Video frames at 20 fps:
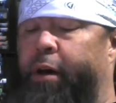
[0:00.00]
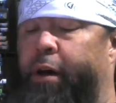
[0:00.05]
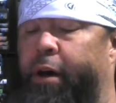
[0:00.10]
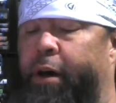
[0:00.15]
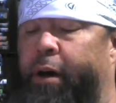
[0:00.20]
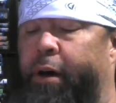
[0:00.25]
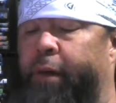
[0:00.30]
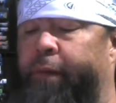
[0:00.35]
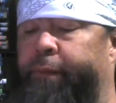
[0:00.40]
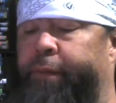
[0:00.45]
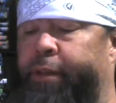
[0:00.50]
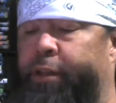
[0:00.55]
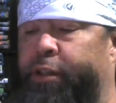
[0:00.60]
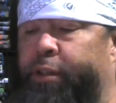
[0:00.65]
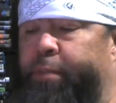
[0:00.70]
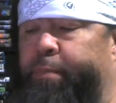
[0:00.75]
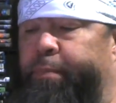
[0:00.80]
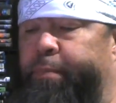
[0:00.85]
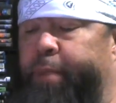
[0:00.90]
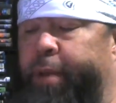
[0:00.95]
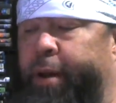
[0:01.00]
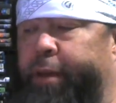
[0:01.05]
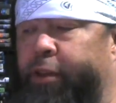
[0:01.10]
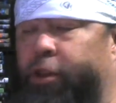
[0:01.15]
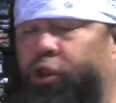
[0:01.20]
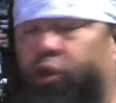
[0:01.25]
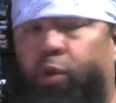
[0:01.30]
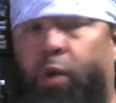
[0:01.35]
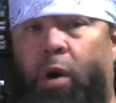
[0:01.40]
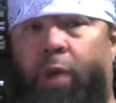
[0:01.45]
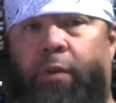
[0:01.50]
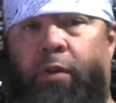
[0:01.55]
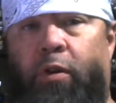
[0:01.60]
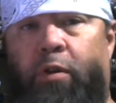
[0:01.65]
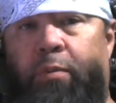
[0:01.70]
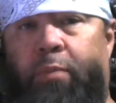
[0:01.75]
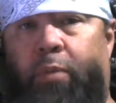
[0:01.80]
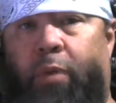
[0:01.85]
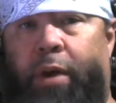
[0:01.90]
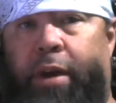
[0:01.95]
of this
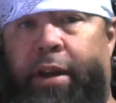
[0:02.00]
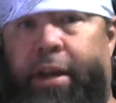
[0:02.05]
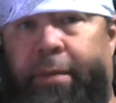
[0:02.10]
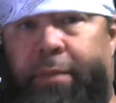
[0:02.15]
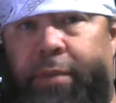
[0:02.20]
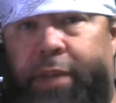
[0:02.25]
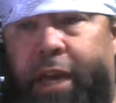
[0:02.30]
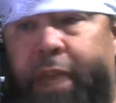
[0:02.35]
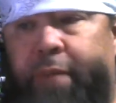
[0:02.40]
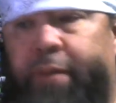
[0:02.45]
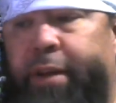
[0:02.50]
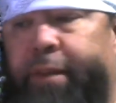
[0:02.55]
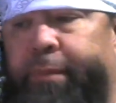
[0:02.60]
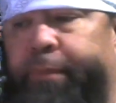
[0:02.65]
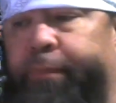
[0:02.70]
12-year-old boy named David,